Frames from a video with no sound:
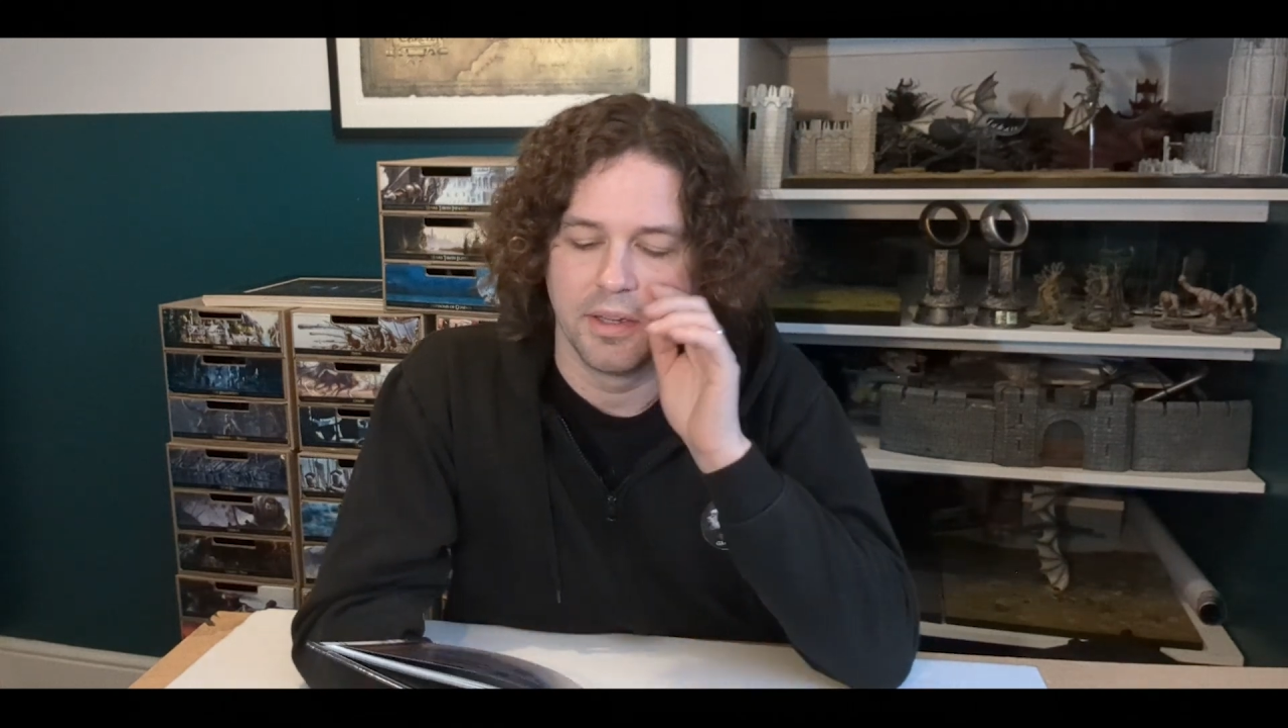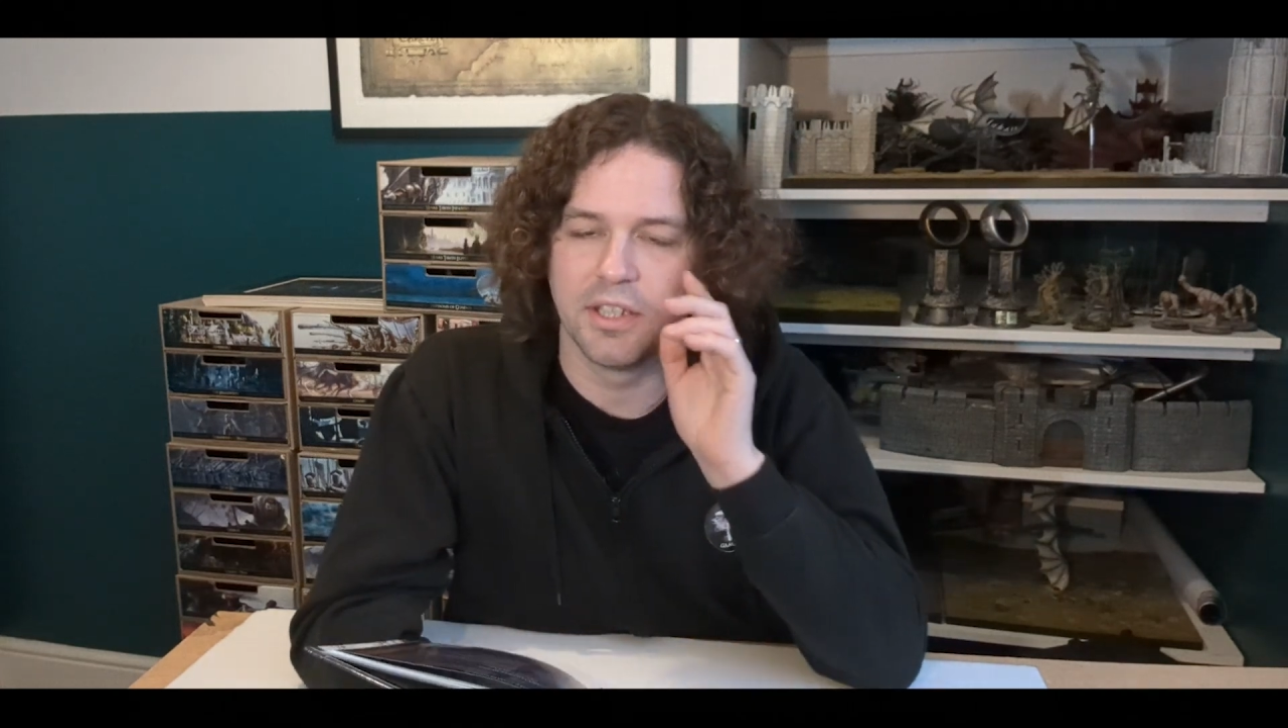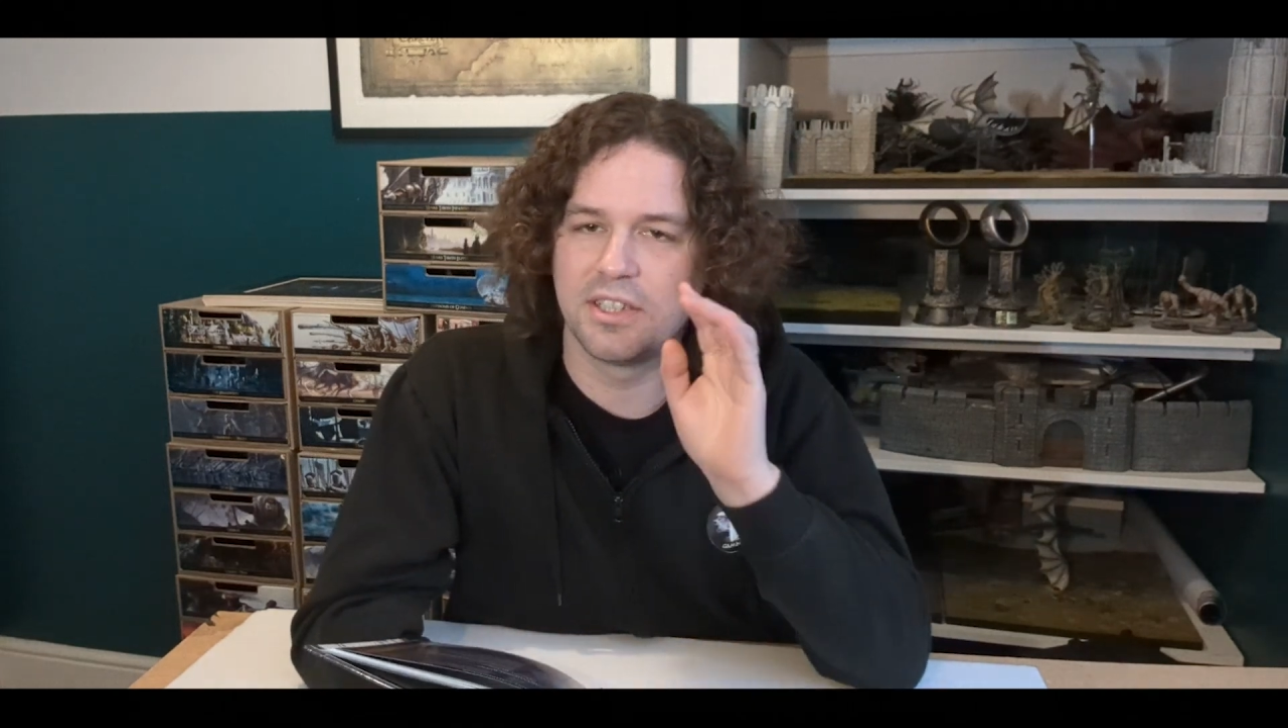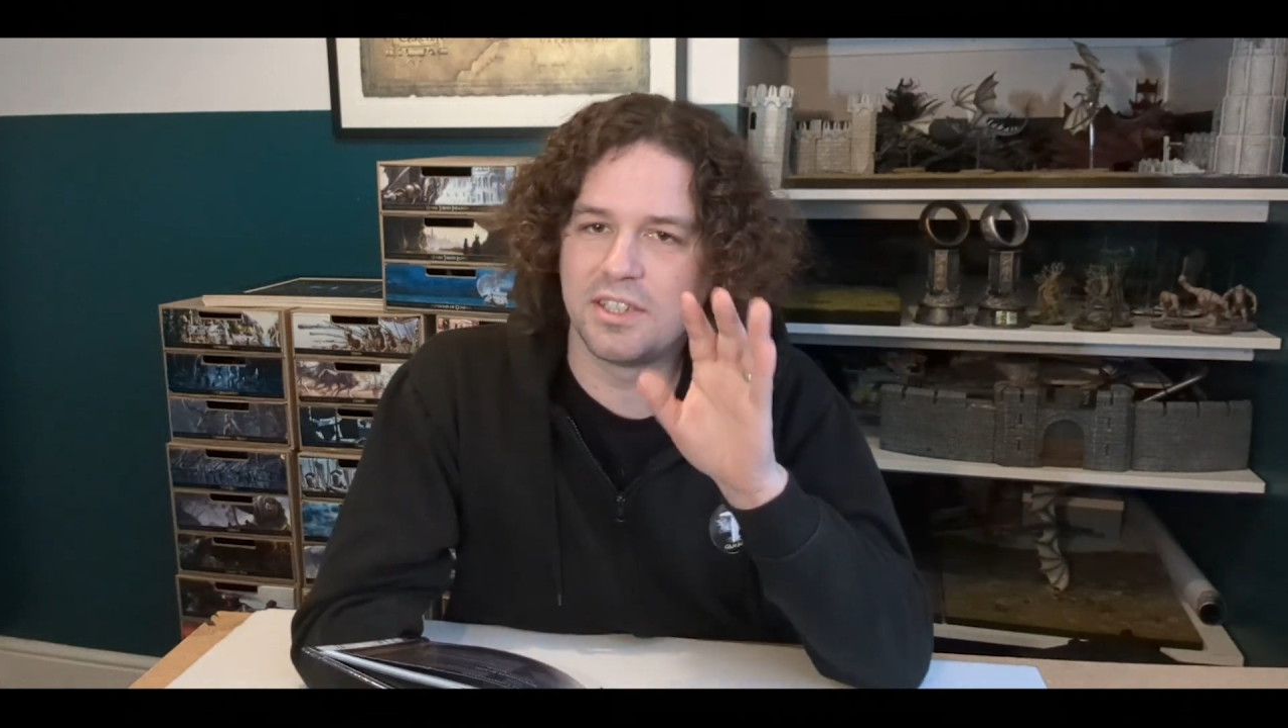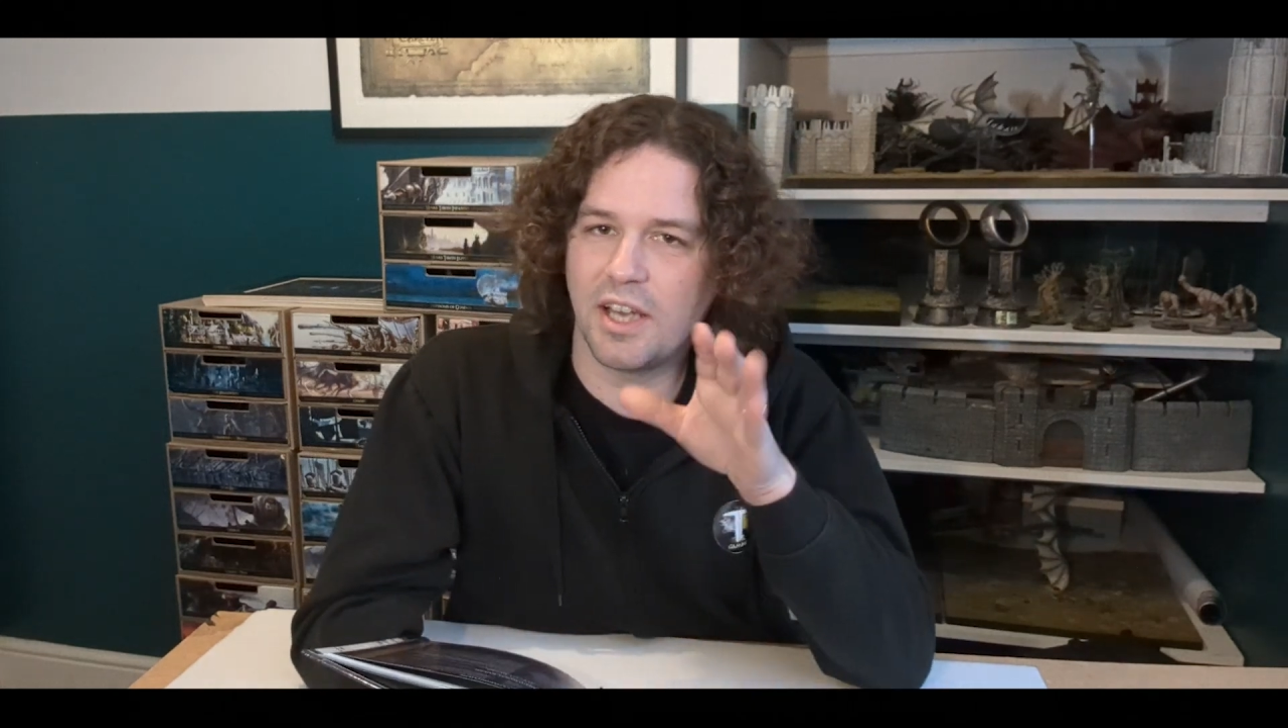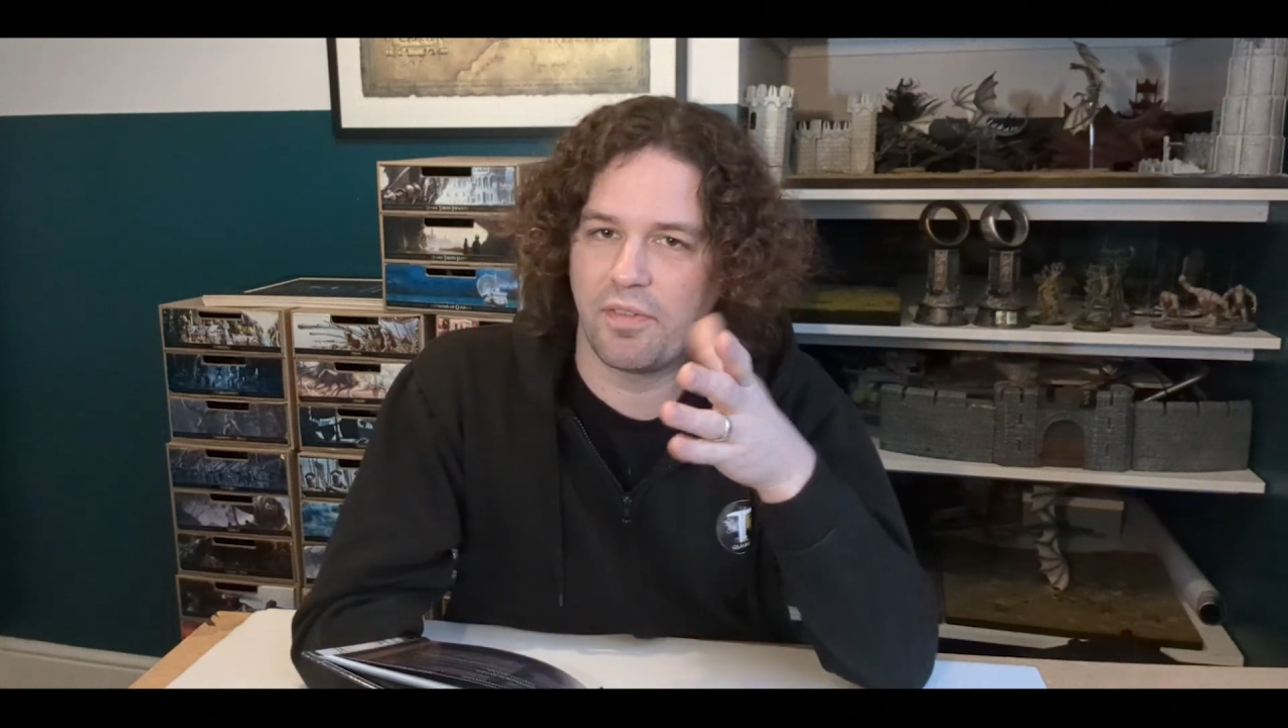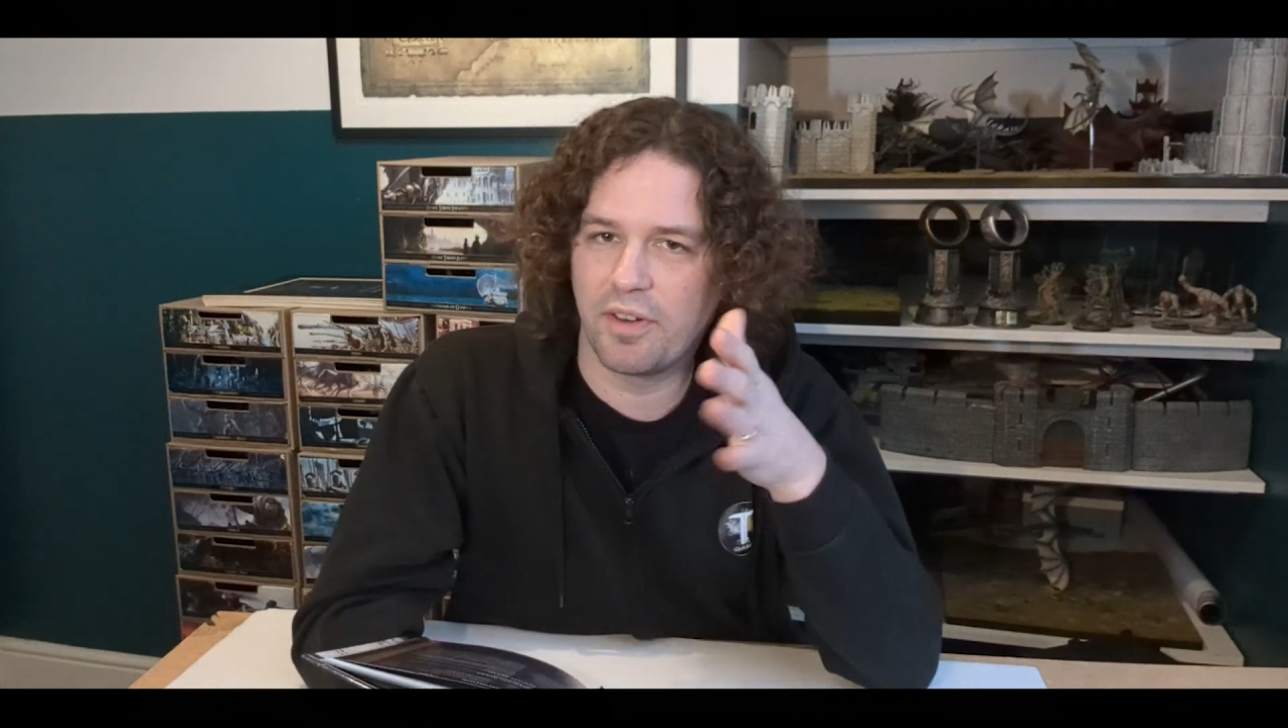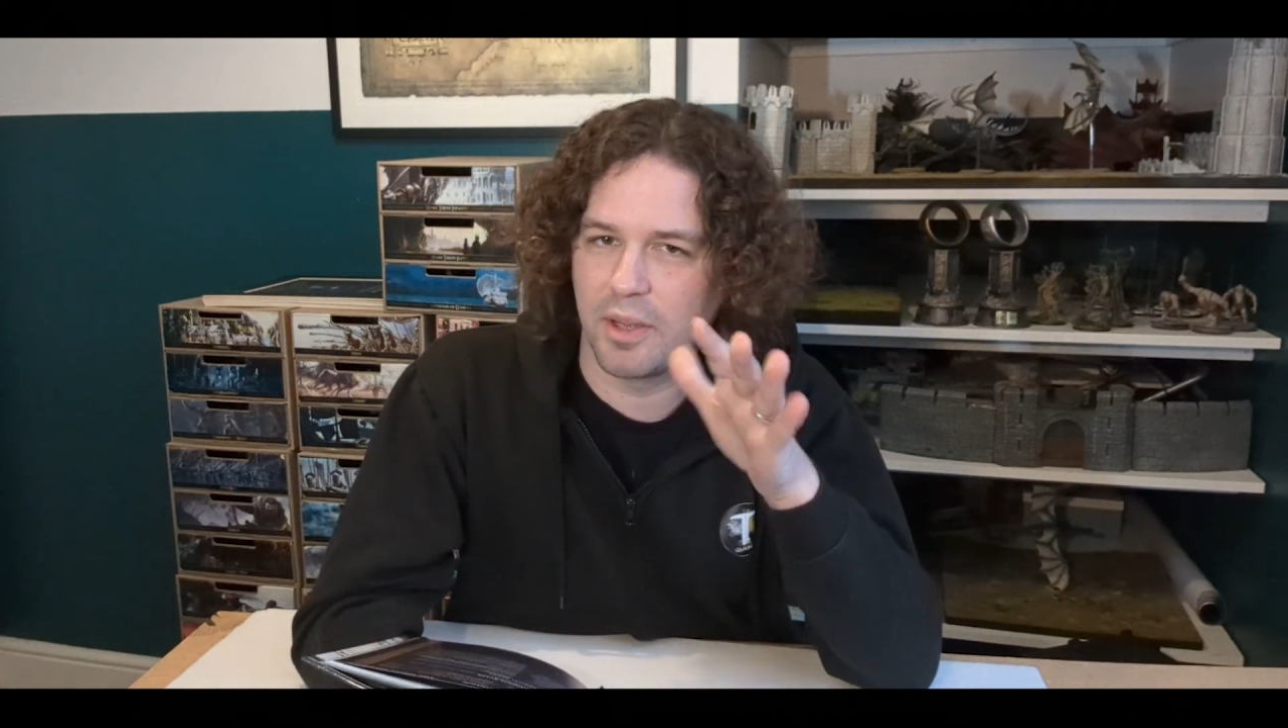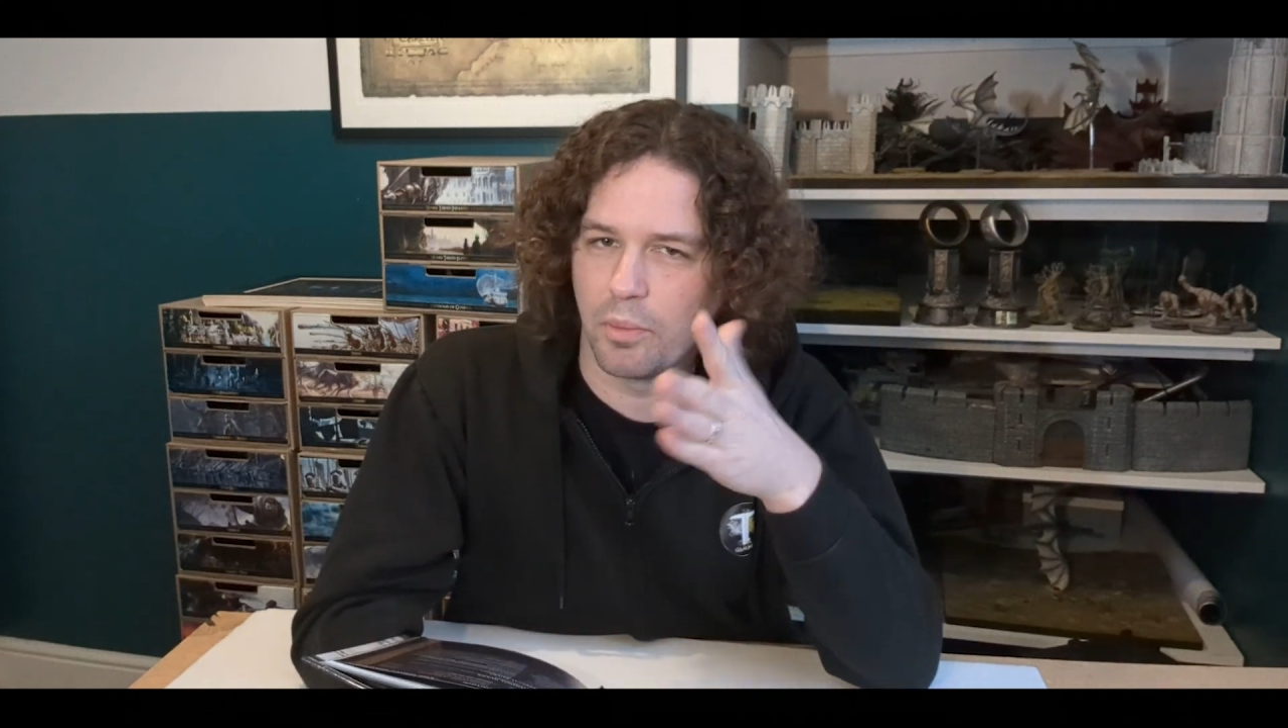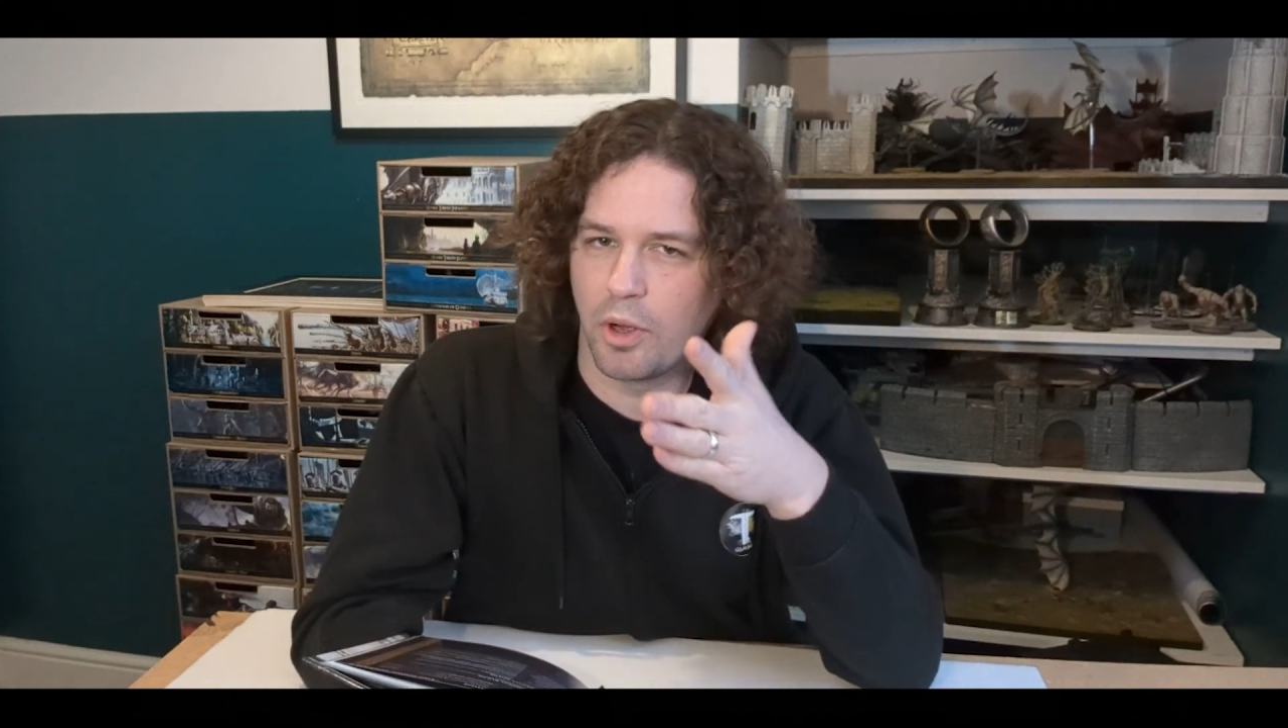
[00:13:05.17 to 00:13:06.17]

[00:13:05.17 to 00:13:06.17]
This is definitely